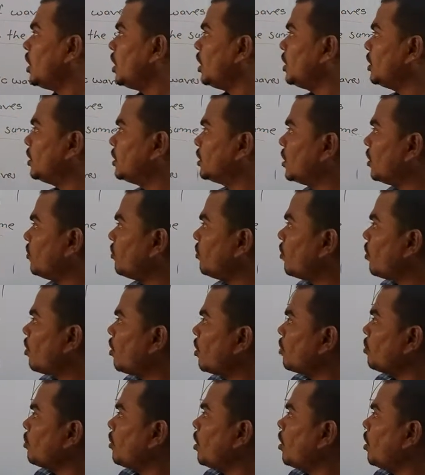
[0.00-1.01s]
in the
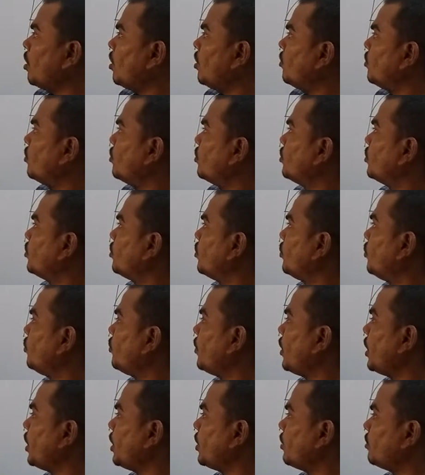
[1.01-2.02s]
form of
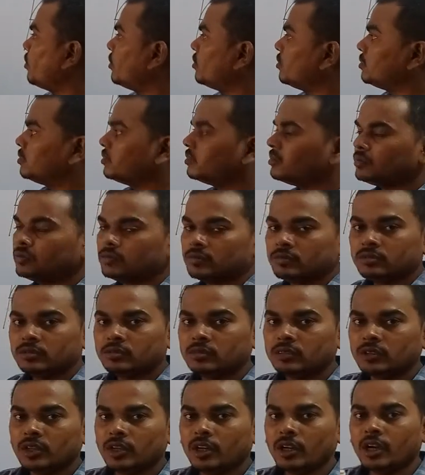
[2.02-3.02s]
wave.
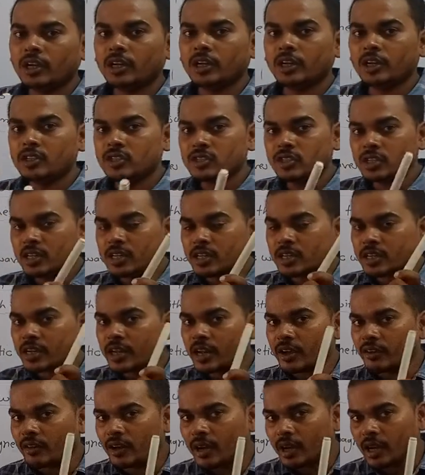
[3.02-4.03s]
Energy
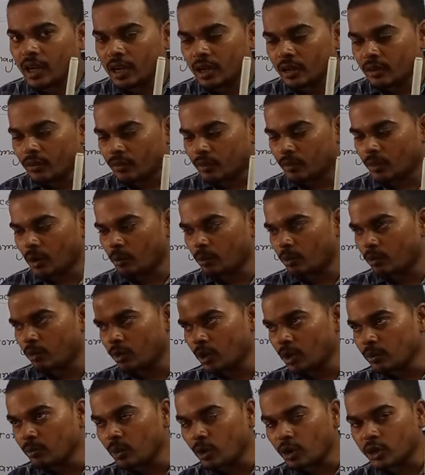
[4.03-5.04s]
travel from
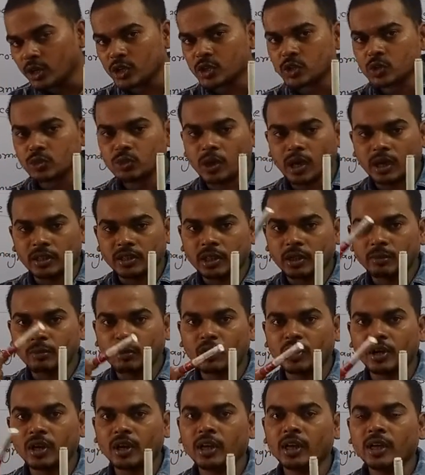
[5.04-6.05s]
one body to other
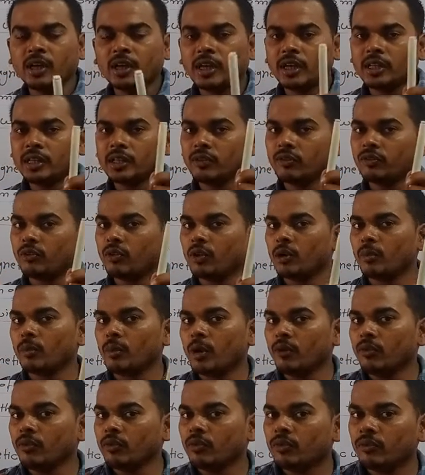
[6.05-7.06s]
body in the form
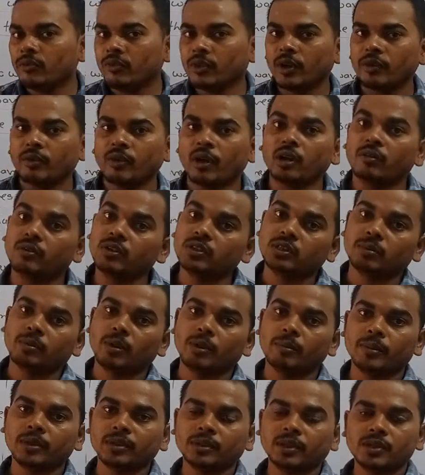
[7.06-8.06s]
of wave. Always
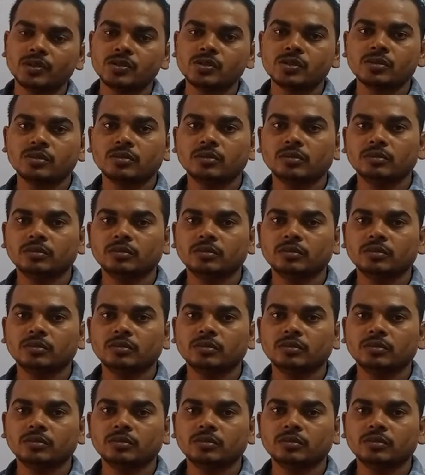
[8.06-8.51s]
remember that.